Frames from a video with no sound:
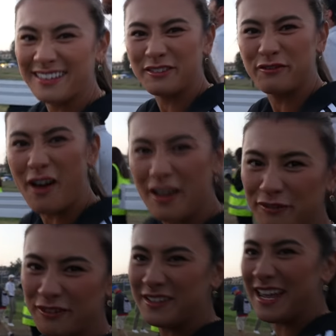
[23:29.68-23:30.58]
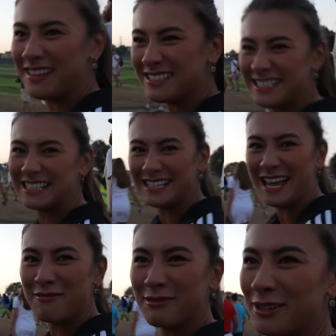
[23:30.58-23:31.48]
That's 5:58. That's 6
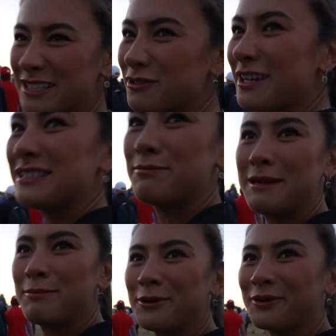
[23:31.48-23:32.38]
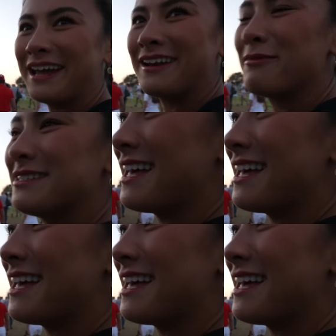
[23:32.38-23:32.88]
a.m. and all these crazy people getting up this